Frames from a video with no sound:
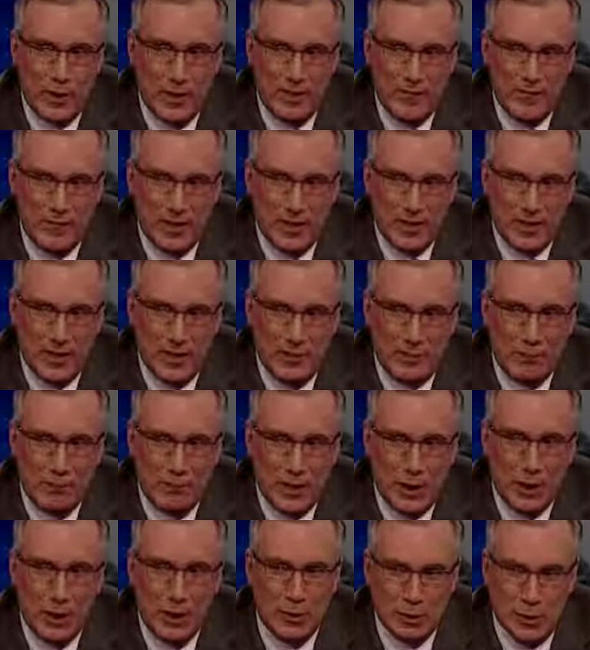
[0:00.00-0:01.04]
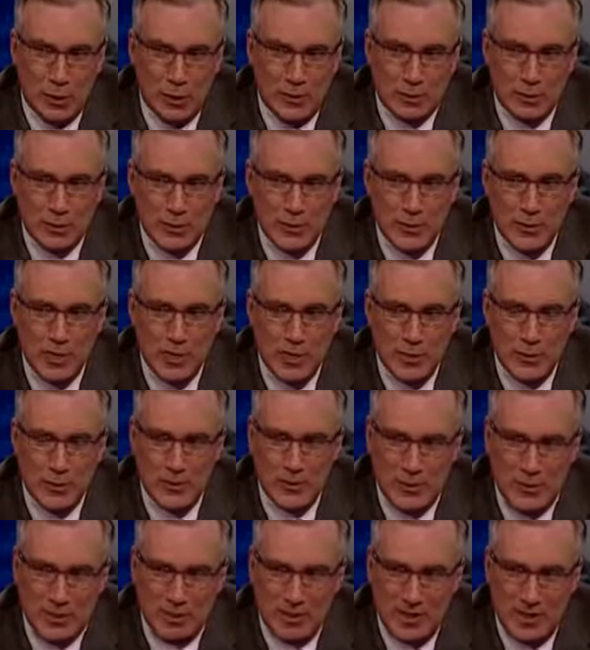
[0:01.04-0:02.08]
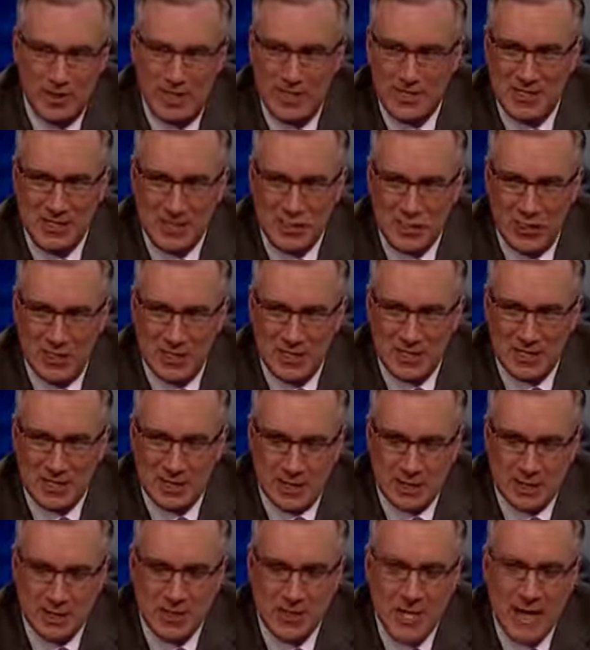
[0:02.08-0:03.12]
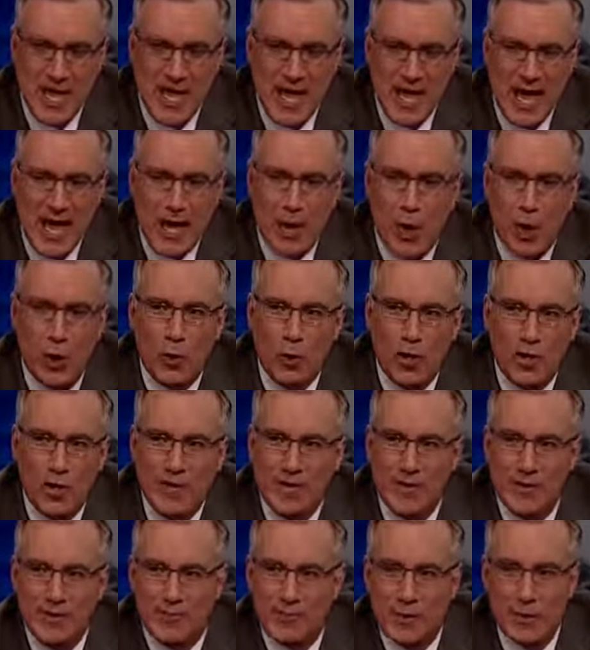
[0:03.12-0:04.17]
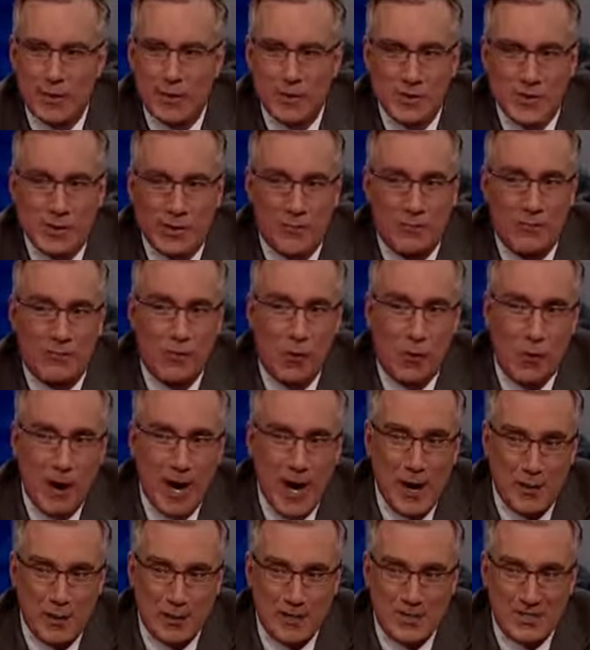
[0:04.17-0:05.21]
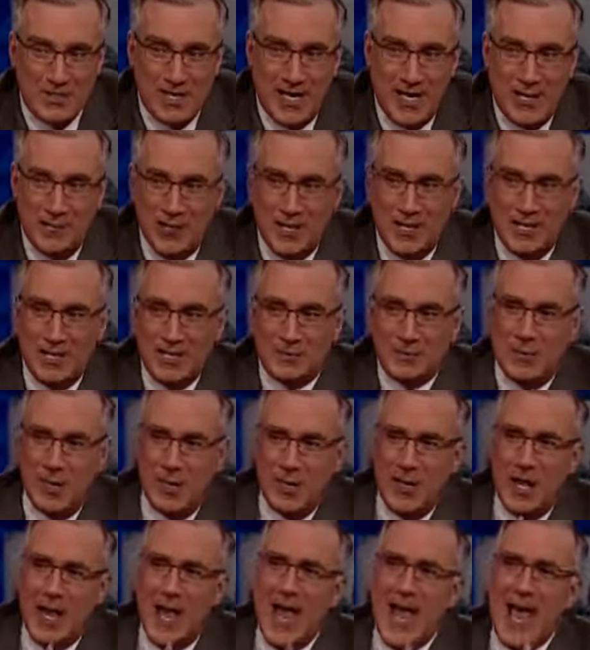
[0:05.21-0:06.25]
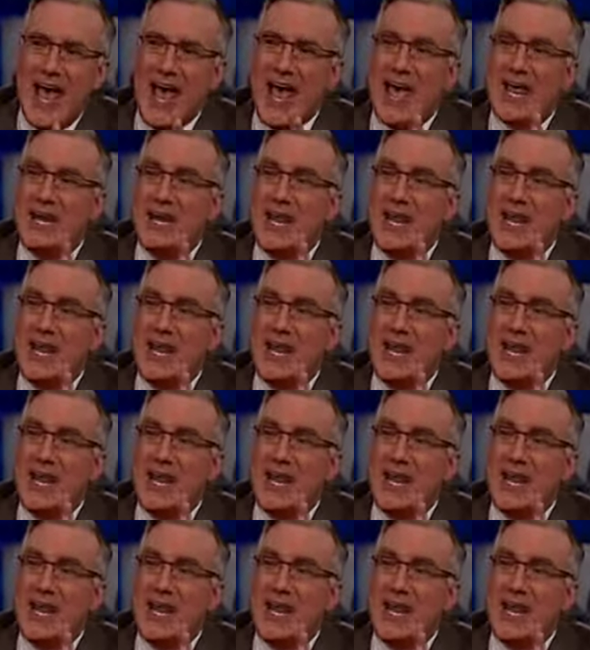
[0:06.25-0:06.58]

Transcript: of the bungalows that was built in 1926. And all we're going to need from you is like 4 hours a day to be in this bungalow. And